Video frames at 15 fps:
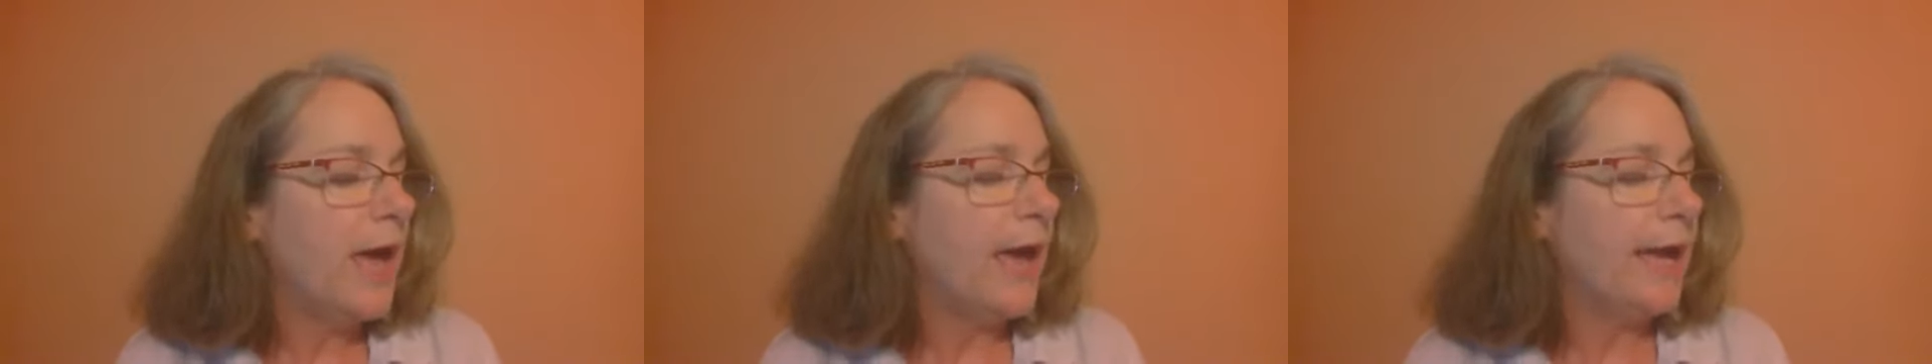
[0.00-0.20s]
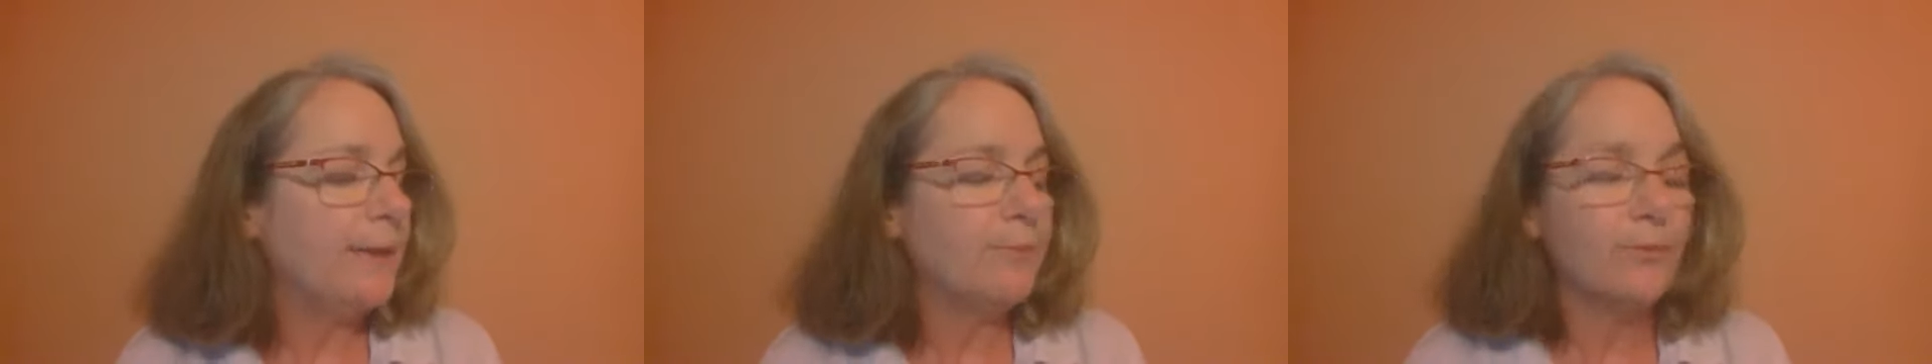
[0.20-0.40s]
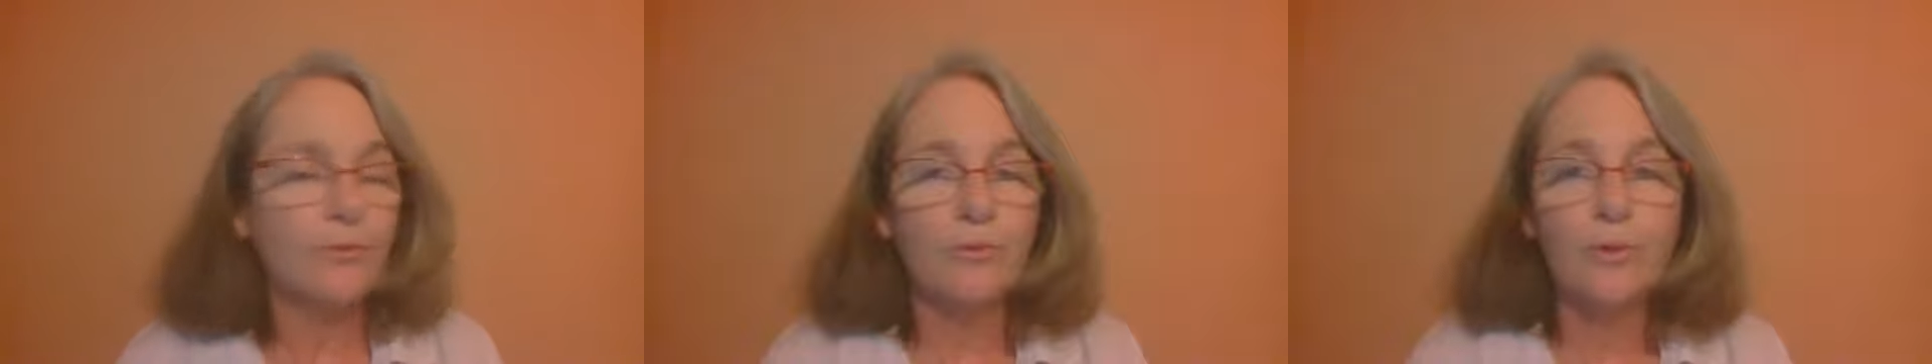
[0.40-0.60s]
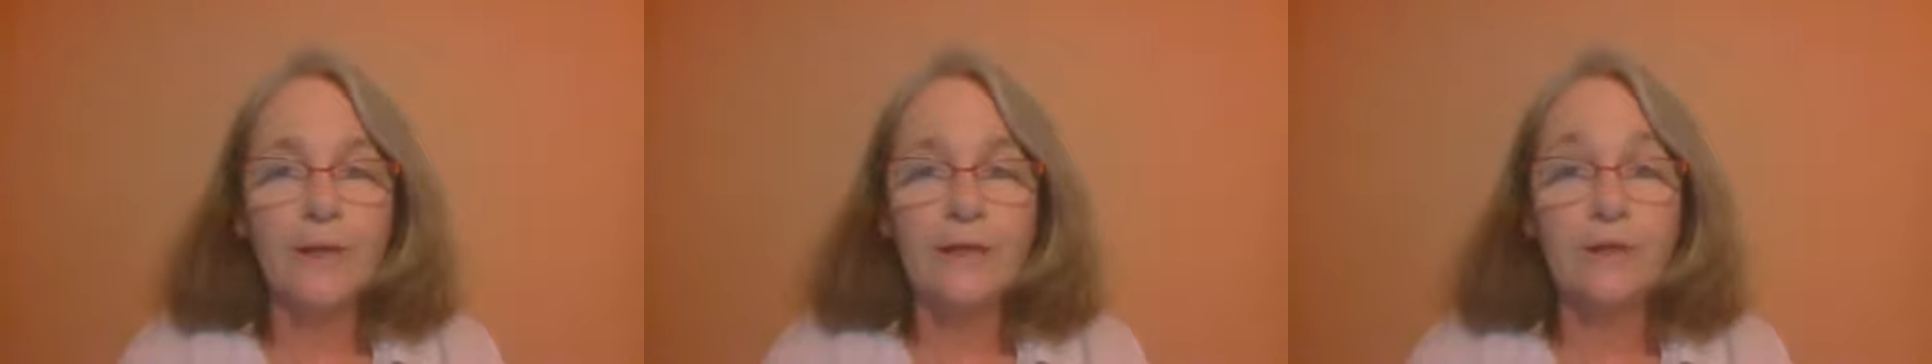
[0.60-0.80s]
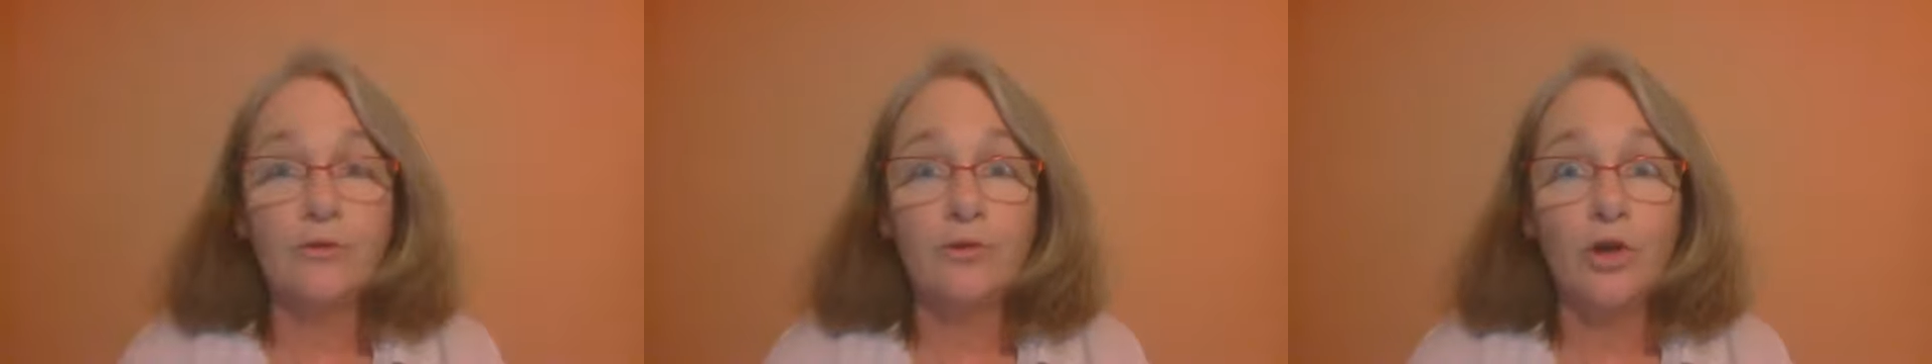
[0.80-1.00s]
a
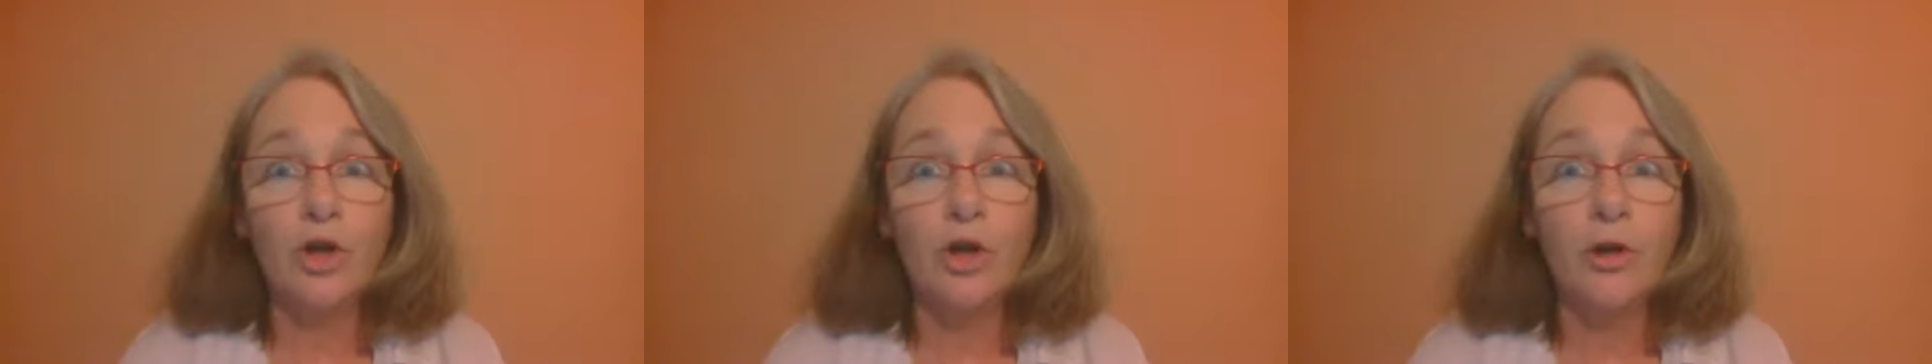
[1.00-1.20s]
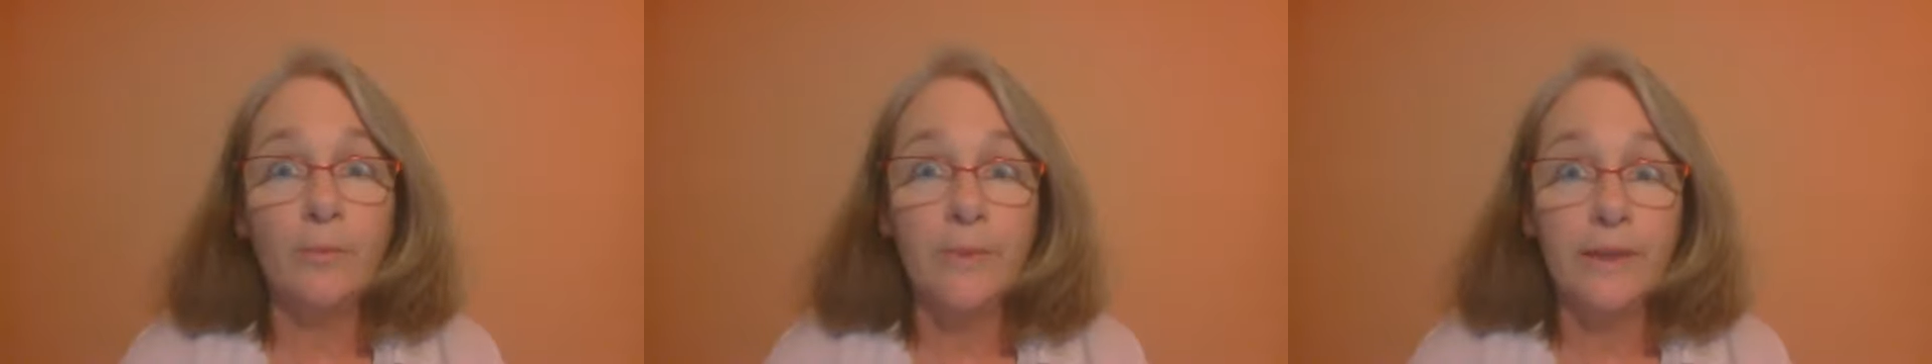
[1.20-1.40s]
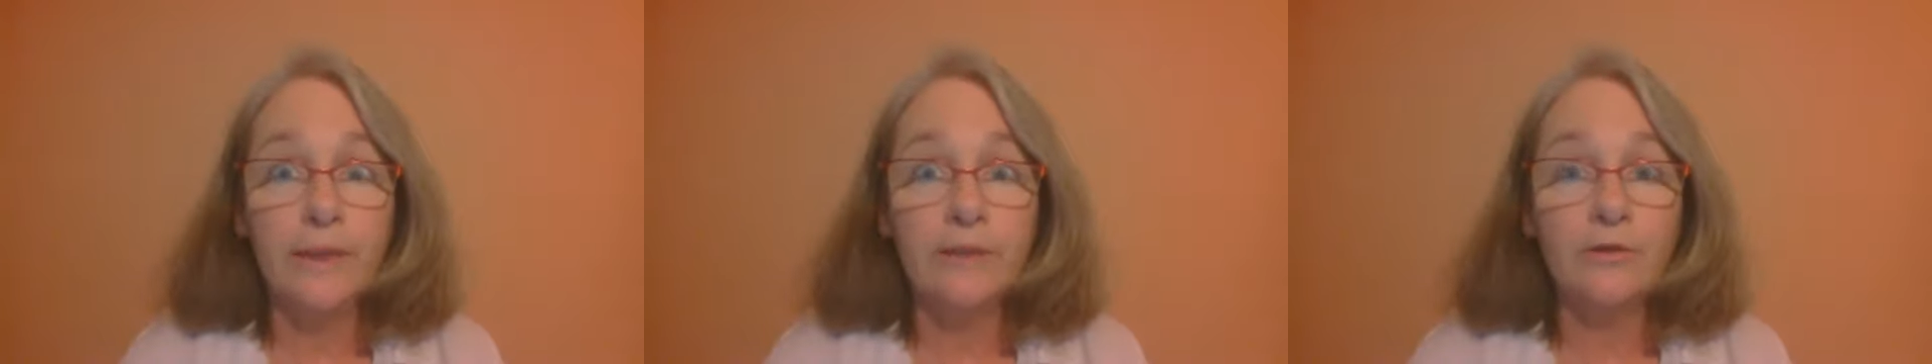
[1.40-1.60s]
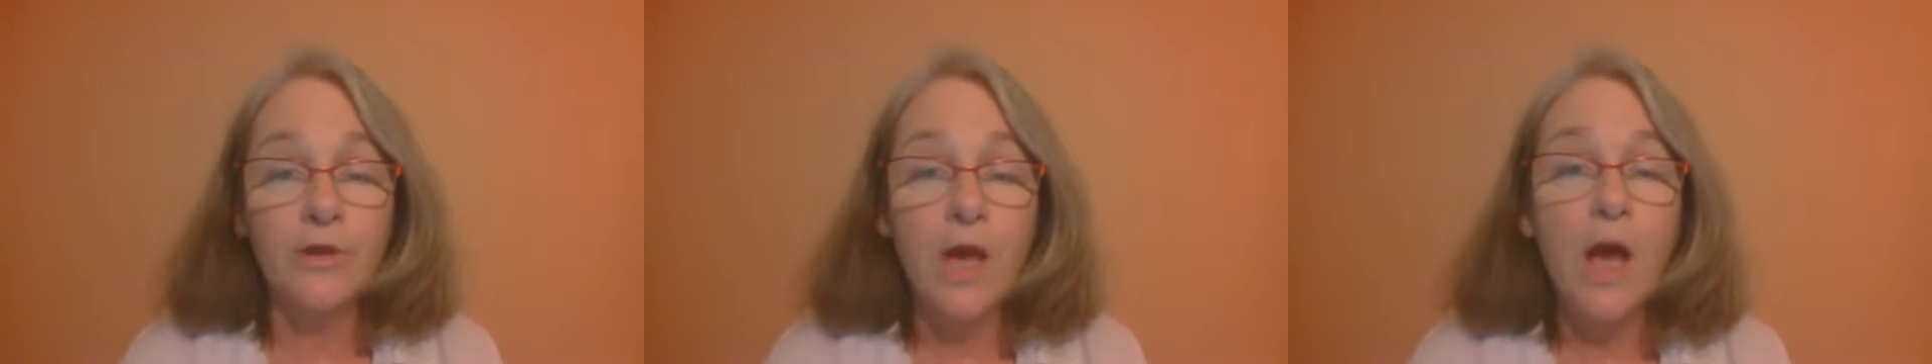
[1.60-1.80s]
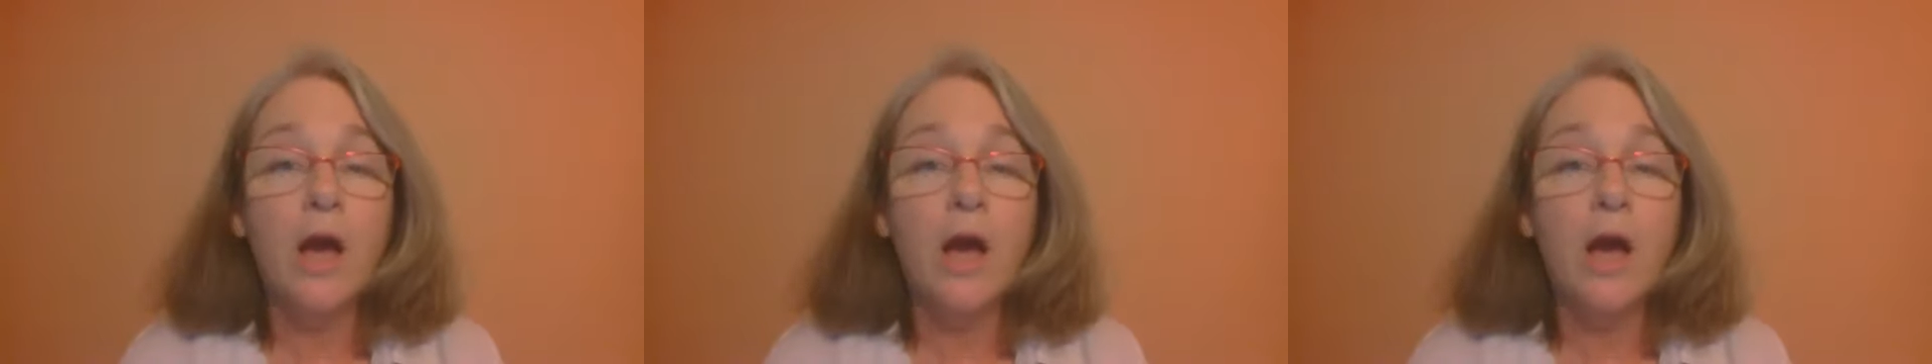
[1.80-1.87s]
predetermined